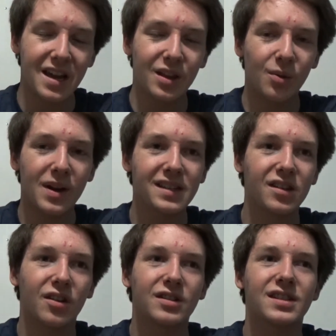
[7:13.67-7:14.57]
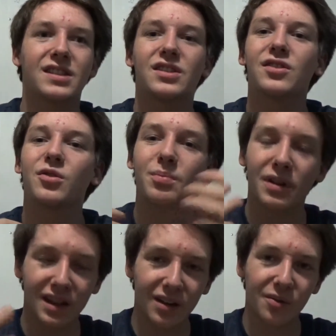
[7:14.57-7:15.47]
The rest are
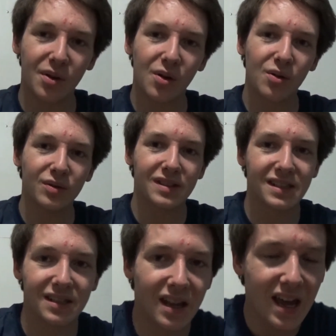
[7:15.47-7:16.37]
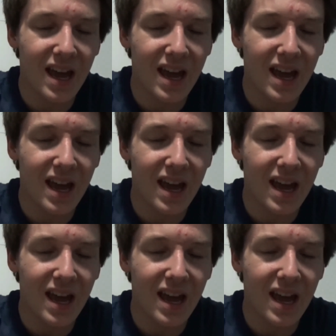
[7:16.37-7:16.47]
superheroes